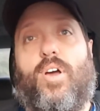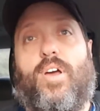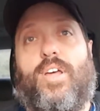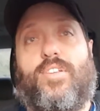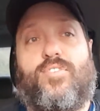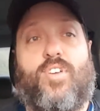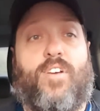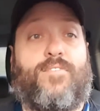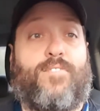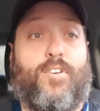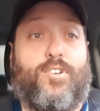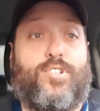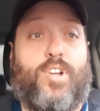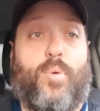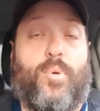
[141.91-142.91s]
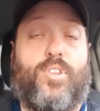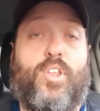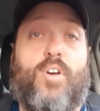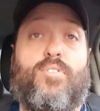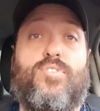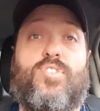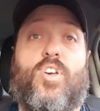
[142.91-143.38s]
This is our first year with
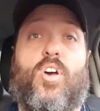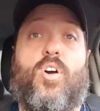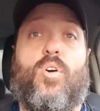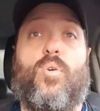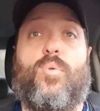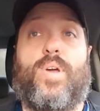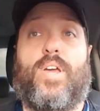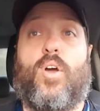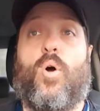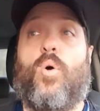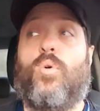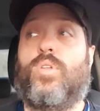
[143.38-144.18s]
those, so we